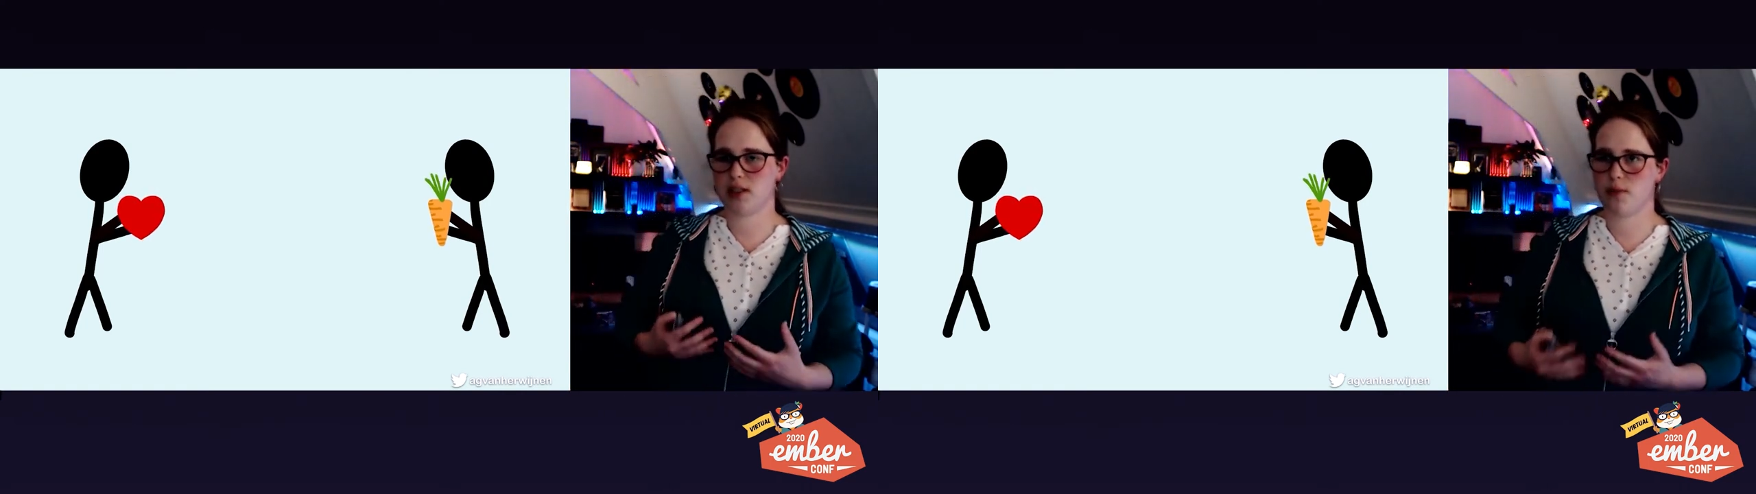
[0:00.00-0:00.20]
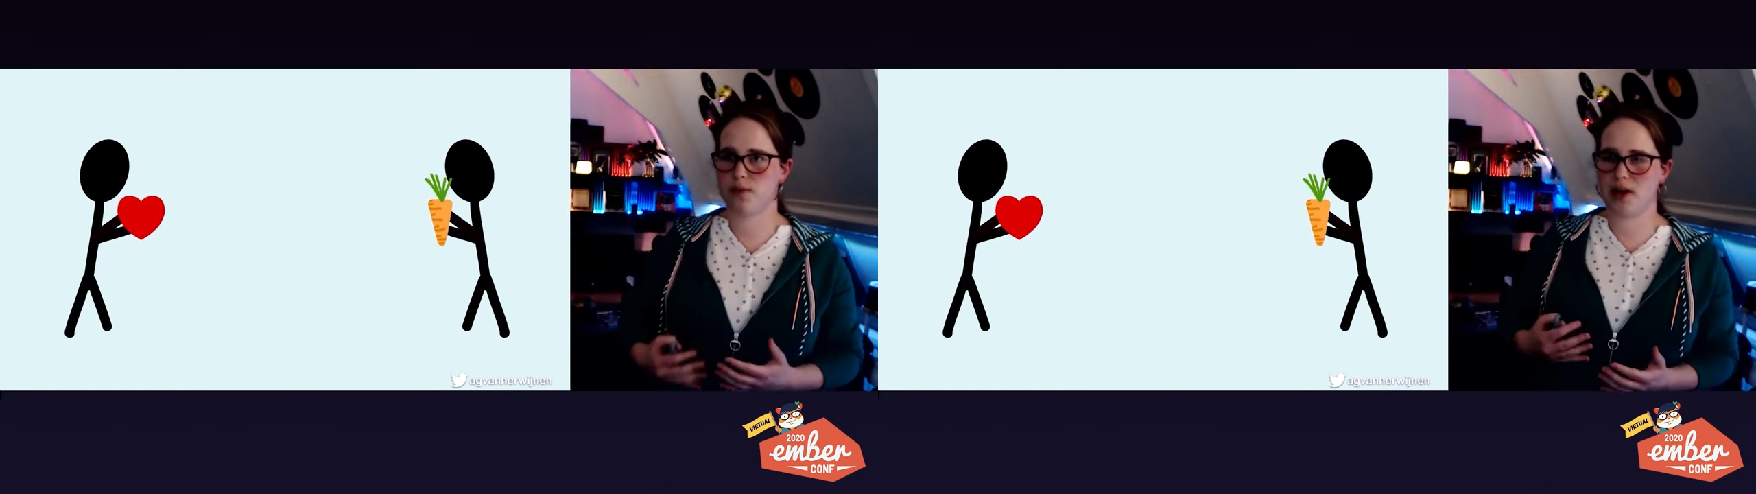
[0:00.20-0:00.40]

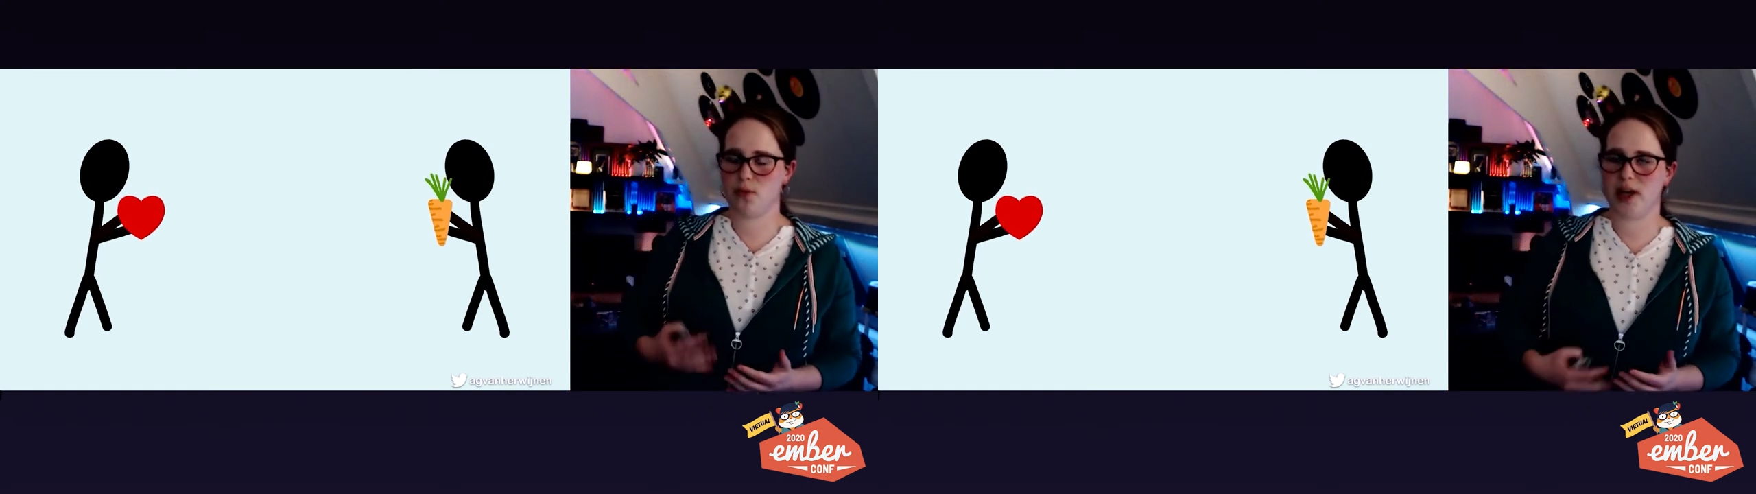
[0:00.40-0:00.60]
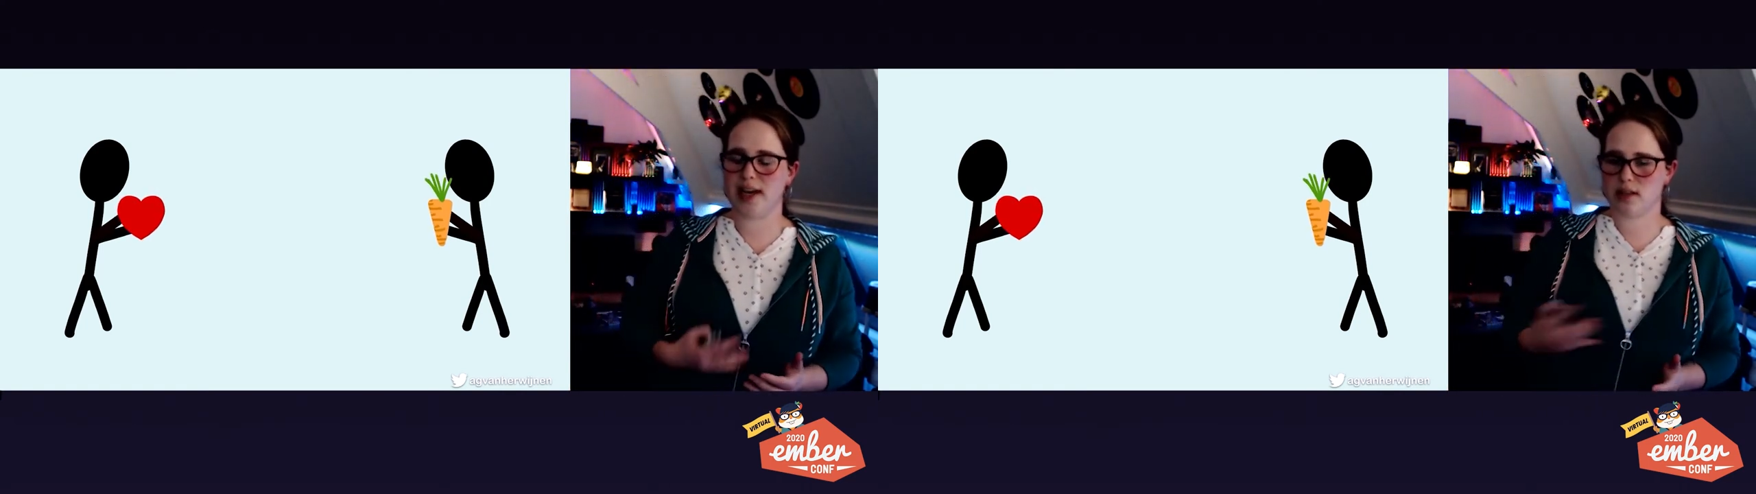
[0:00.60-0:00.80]

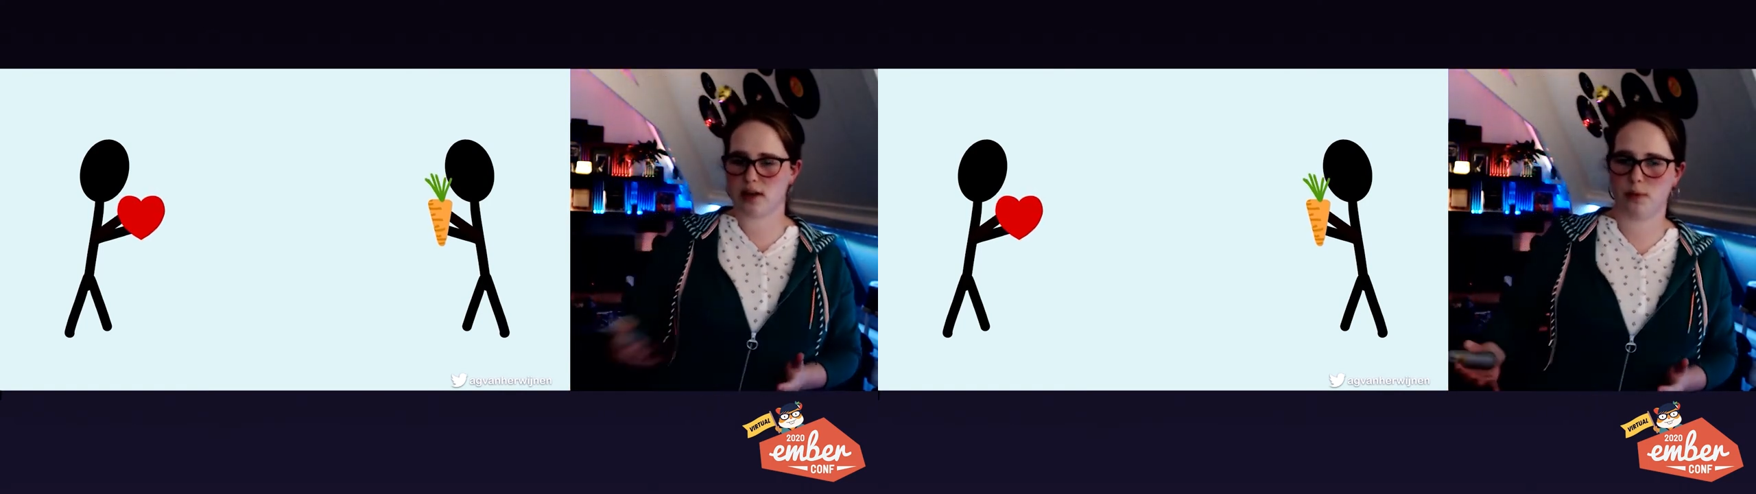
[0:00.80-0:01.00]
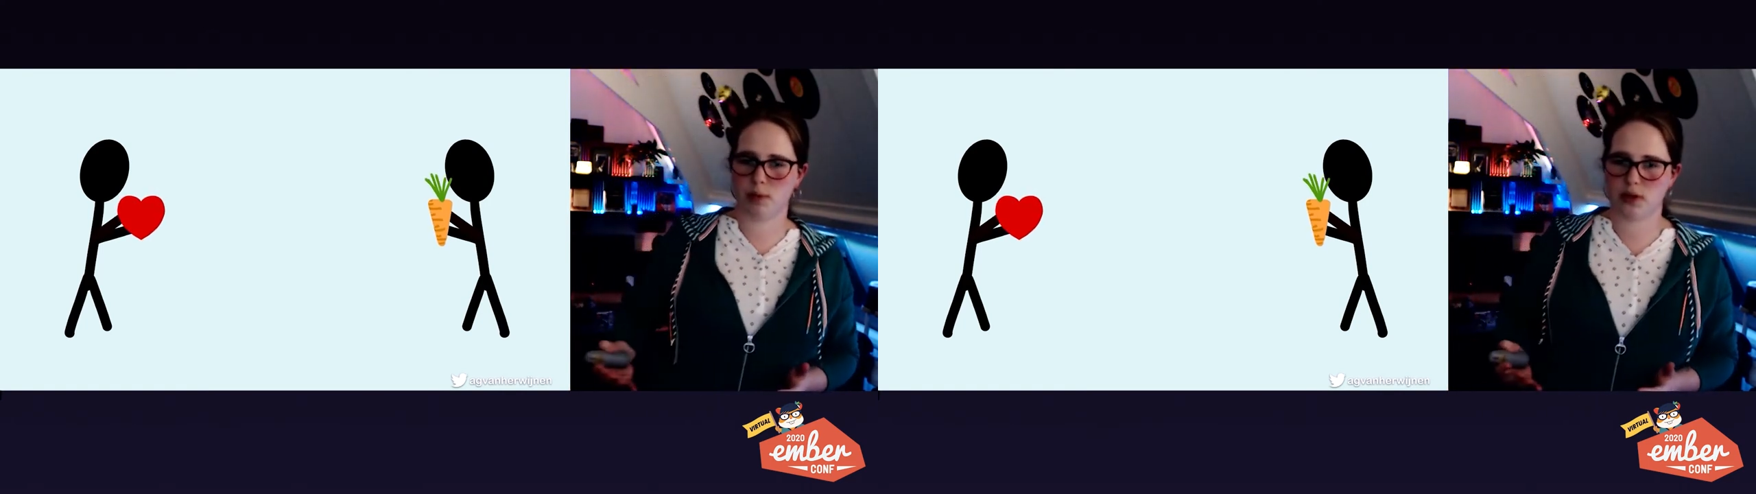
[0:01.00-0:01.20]
something we as a
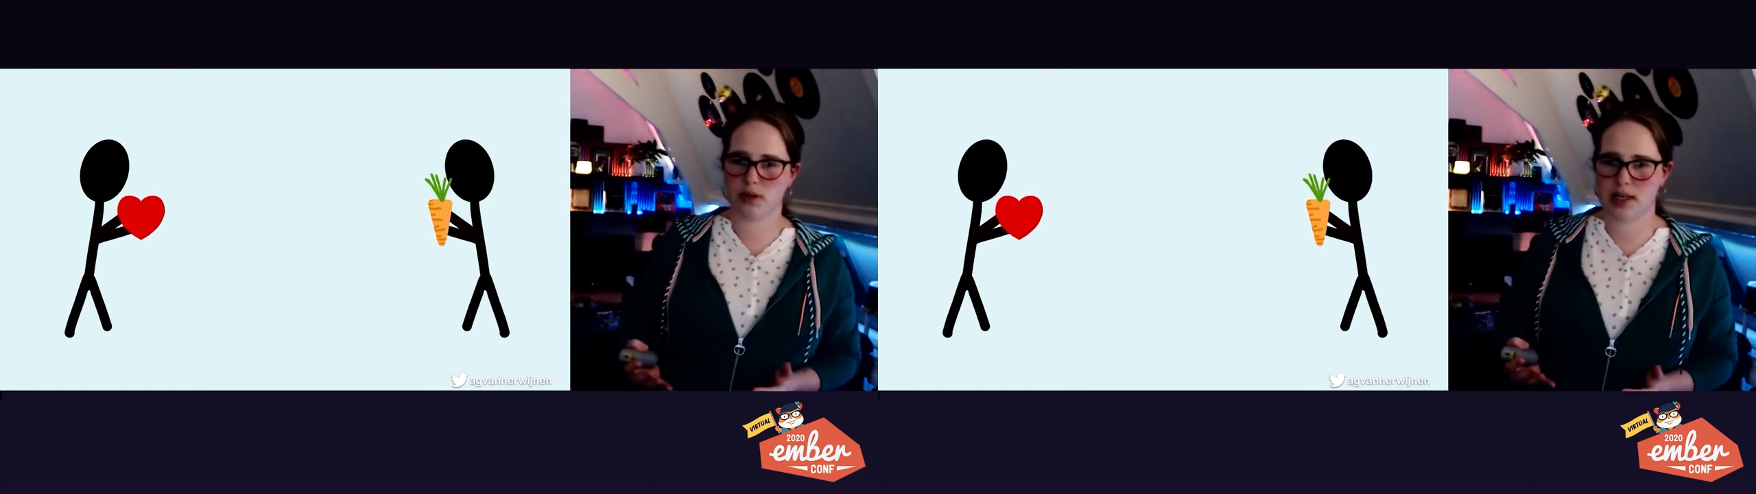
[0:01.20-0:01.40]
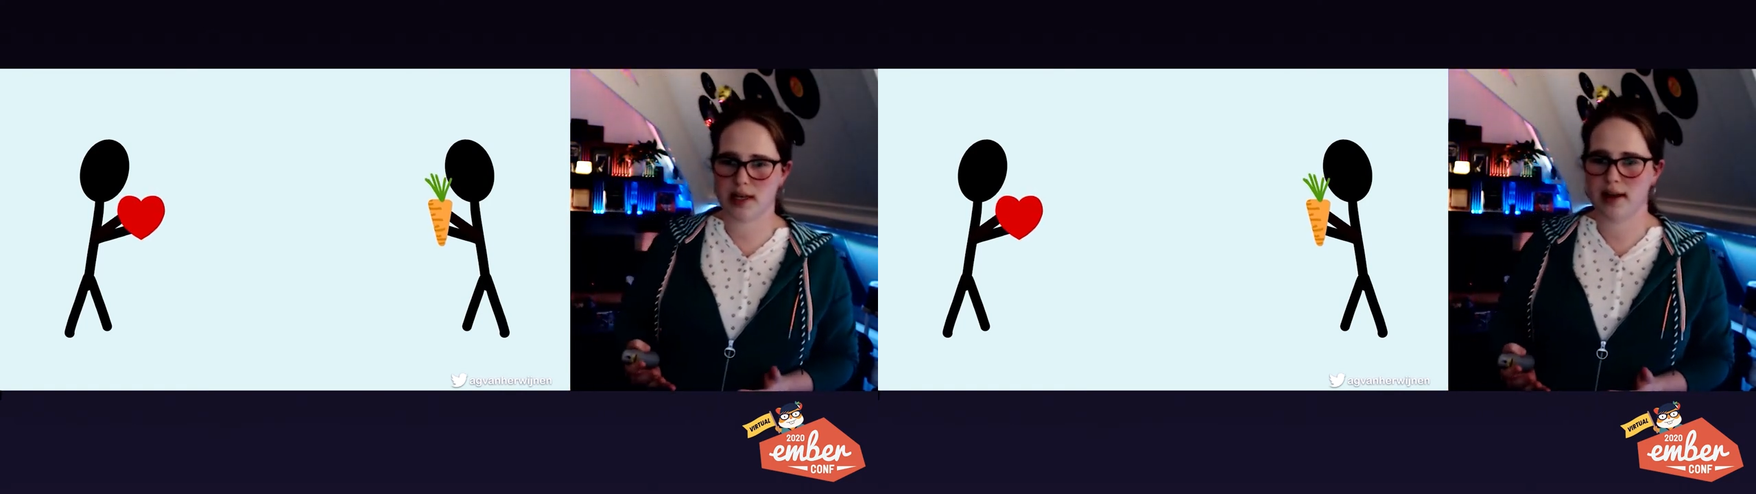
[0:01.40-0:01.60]

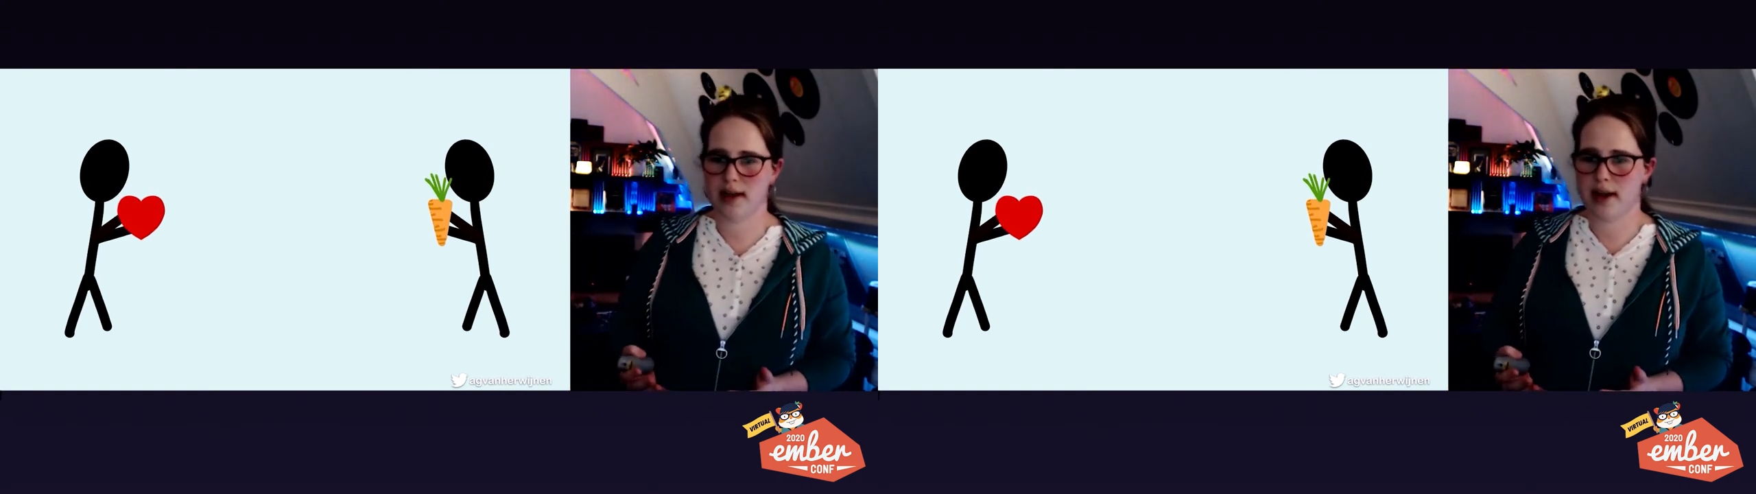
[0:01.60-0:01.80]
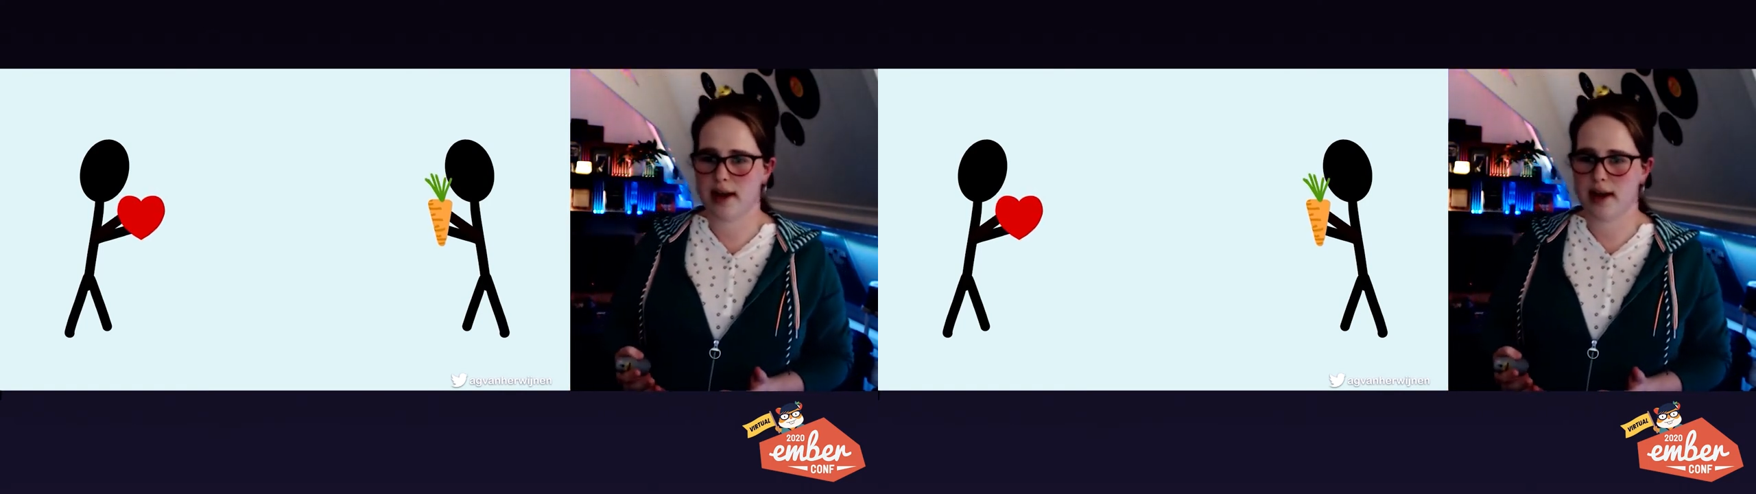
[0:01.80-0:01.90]
community